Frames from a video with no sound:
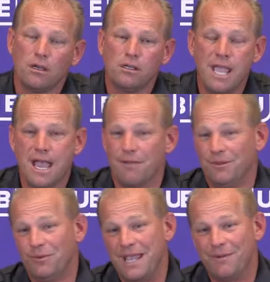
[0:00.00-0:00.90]
Yeah, I
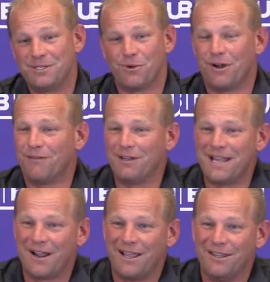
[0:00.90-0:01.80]
mean, we scored every
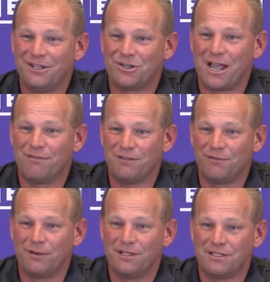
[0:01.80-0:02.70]
down, I think, drive
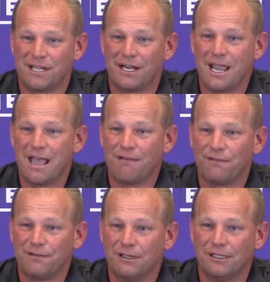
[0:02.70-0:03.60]
in the second
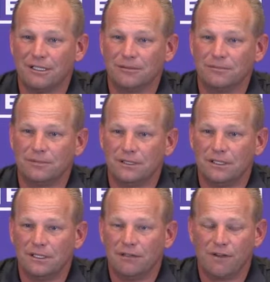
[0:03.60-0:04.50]
half,
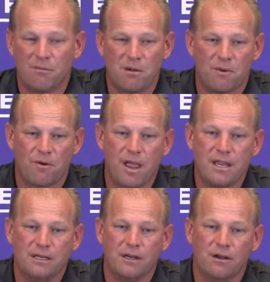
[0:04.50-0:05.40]
if I remember
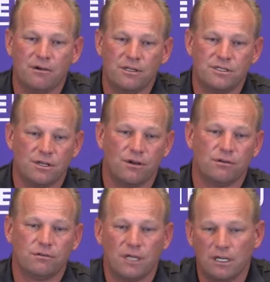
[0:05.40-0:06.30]
right, you know. And
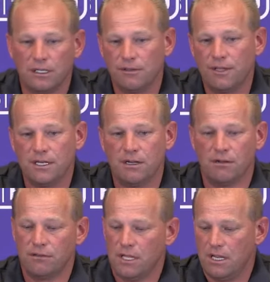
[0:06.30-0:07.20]
so, you
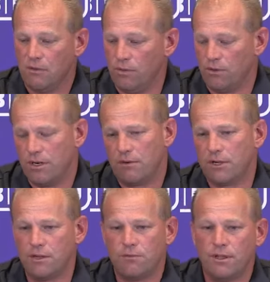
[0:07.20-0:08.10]
know, we were in a
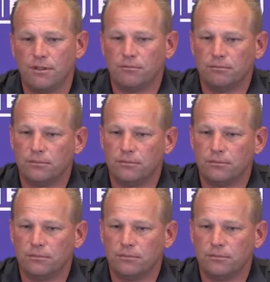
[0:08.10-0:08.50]
good rhythm.